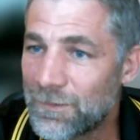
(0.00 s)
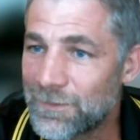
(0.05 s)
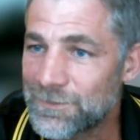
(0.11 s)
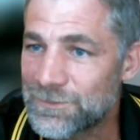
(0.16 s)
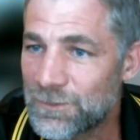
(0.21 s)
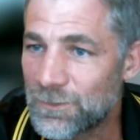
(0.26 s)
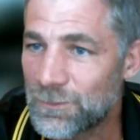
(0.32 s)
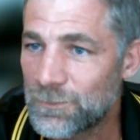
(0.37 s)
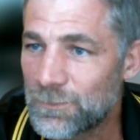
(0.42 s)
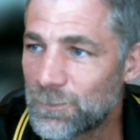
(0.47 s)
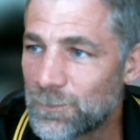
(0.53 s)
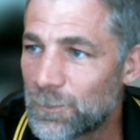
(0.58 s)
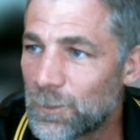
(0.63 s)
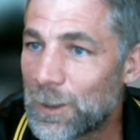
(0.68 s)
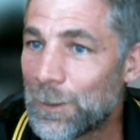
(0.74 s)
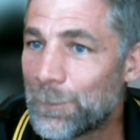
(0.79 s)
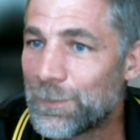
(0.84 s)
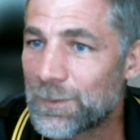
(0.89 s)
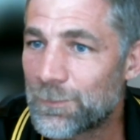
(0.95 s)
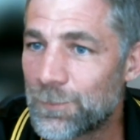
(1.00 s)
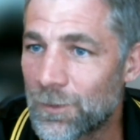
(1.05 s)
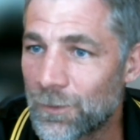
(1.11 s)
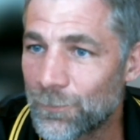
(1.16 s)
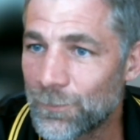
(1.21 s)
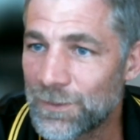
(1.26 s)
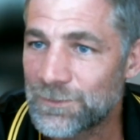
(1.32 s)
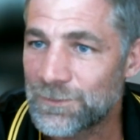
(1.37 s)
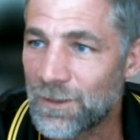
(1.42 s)
also a good
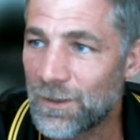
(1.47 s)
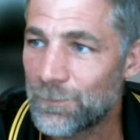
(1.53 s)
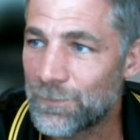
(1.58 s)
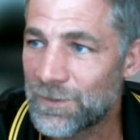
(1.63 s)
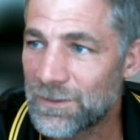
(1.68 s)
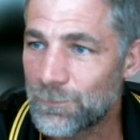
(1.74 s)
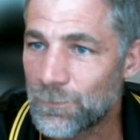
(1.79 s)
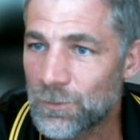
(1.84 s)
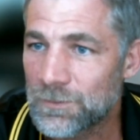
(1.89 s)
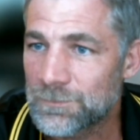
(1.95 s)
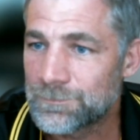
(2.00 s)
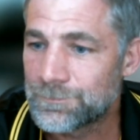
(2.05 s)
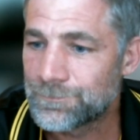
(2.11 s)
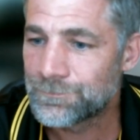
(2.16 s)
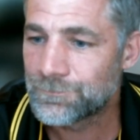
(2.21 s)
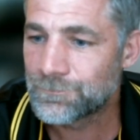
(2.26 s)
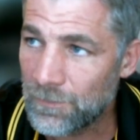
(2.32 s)
part of my job anymore.